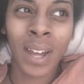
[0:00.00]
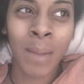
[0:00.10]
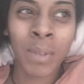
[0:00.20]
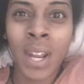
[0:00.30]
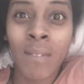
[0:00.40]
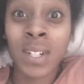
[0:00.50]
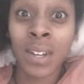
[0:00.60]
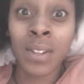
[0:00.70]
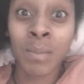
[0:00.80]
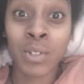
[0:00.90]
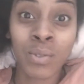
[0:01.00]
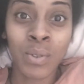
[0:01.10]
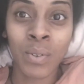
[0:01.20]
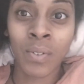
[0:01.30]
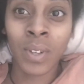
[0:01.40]
going to have to tell them the
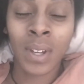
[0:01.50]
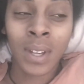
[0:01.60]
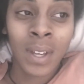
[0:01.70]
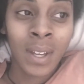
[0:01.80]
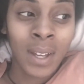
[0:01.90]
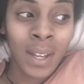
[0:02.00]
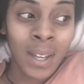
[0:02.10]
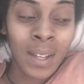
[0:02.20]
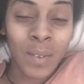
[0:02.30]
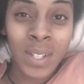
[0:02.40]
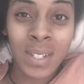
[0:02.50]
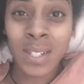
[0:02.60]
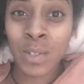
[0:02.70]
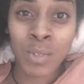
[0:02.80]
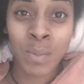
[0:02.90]
truth. Like, he
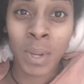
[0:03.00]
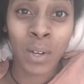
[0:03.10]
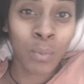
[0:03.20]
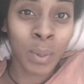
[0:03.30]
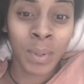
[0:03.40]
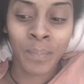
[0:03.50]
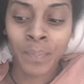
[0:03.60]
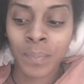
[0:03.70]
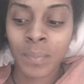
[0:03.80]
doesn't respect women.